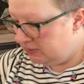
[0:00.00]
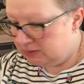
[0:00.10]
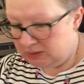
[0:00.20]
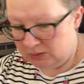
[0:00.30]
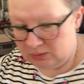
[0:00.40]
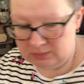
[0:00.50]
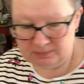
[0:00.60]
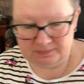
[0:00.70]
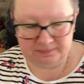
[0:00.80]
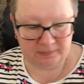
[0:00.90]
So,
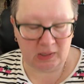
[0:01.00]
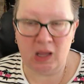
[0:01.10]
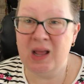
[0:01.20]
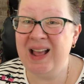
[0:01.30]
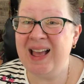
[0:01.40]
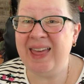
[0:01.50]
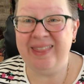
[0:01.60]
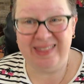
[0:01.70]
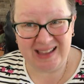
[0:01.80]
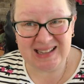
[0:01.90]

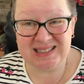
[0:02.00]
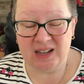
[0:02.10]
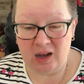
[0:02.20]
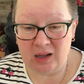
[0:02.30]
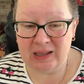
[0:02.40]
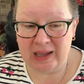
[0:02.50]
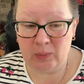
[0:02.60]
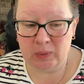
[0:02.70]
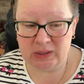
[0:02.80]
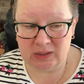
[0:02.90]
and that's all I
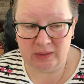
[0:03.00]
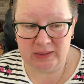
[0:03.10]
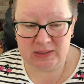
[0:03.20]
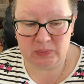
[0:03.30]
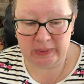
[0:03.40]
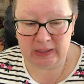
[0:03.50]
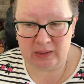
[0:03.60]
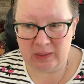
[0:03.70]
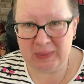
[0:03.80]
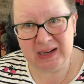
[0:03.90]
worked on this
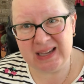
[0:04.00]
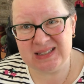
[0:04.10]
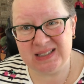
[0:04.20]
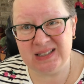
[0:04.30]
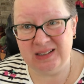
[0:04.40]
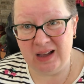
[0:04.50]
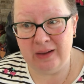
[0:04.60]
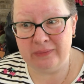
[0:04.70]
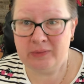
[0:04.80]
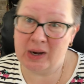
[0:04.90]
week. I mean, I guess that's
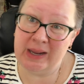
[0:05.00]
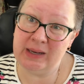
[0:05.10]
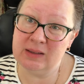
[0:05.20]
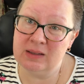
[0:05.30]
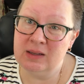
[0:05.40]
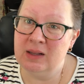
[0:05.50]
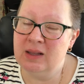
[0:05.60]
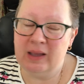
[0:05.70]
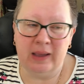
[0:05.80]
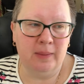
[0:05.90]
enough, right?
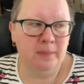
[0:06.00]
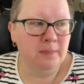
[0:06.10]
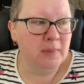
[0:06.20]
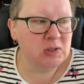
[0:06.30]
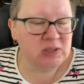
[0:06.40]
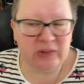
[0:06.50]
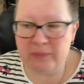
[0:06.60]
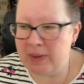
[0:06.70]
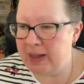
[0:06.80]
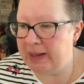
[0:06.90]
Most of
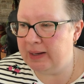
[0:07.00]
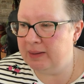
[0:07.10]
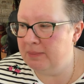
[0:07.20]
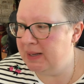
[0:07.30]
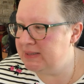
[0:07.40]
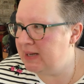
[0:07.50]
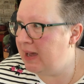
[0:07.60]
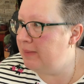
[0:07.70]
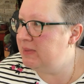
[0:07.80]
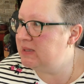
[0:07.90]
my
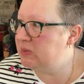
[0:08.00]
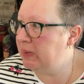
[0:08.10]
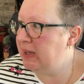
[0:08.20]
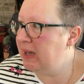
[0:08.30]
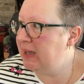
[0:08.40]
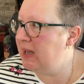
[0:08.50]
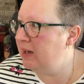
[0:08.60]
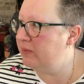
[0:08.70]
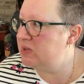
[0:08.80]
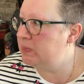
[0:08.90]
time this week I
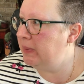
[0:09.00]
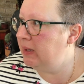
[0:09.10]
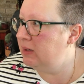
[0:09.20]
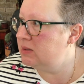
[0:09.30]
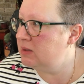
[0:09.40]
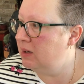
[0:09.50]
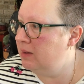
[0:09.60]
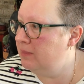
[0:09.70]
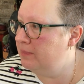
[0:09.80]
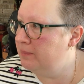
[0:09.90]
kind of spent
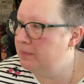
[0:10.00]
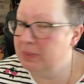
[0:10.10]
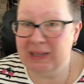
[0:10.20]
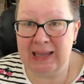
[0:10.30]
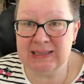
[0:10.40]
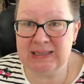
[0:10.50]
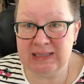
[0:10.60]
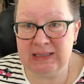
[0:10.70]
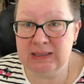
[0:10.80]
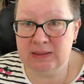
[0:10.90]
planting,